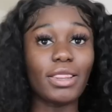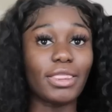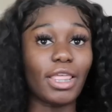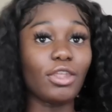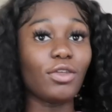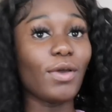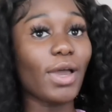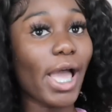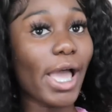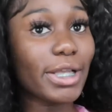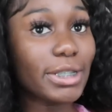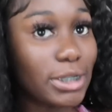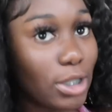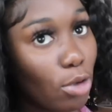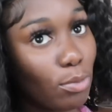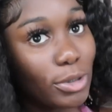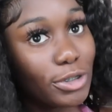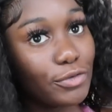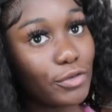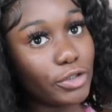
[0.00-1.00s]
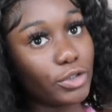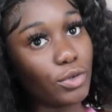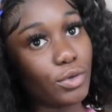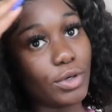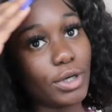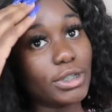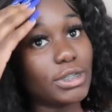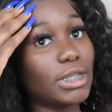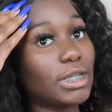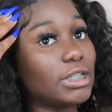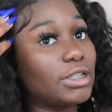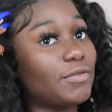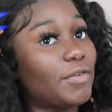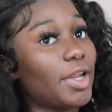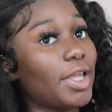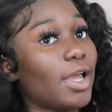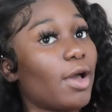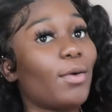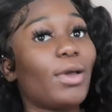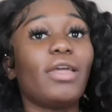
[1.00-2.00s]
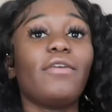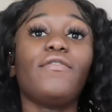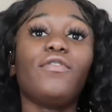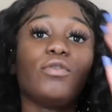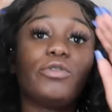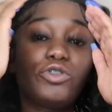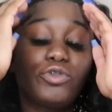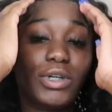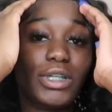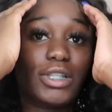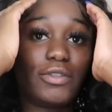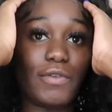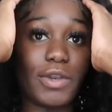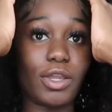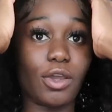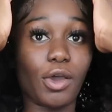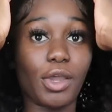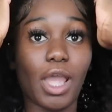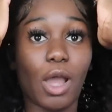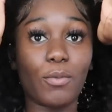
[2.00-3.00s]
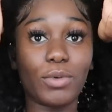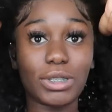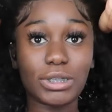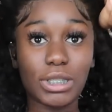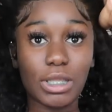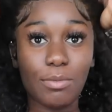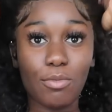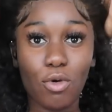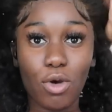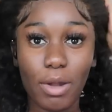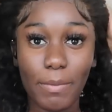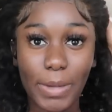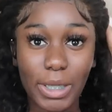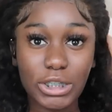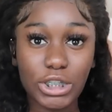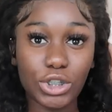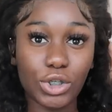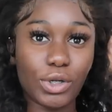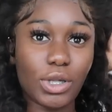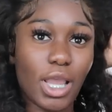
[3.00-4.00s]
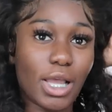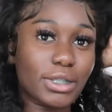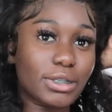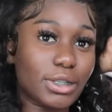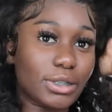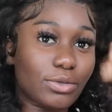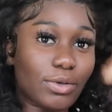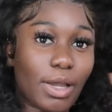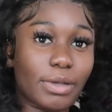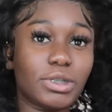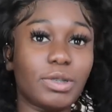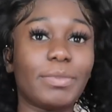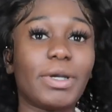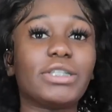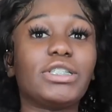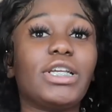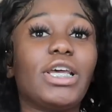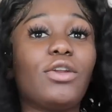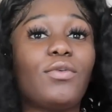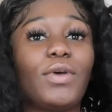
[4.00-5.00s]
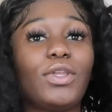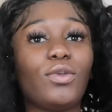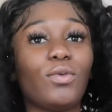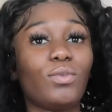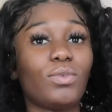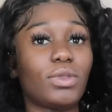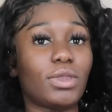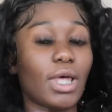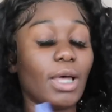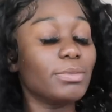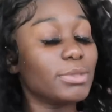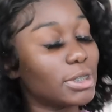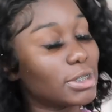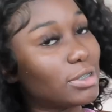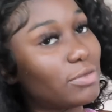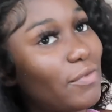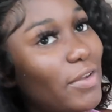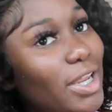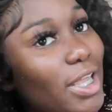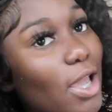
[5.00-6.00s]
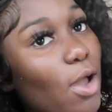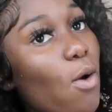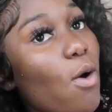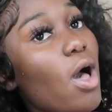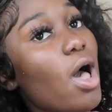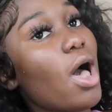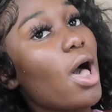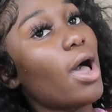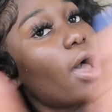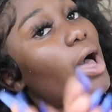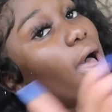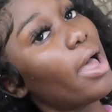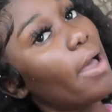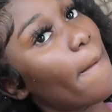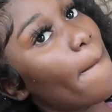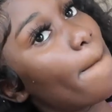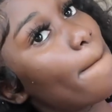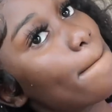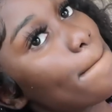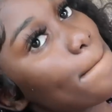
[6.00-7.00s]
Thank you guys so much for tuning into this video. If you enjoyed this video and y'all want to see more, make sure y'all subscribe to my channel and you thumb this video up.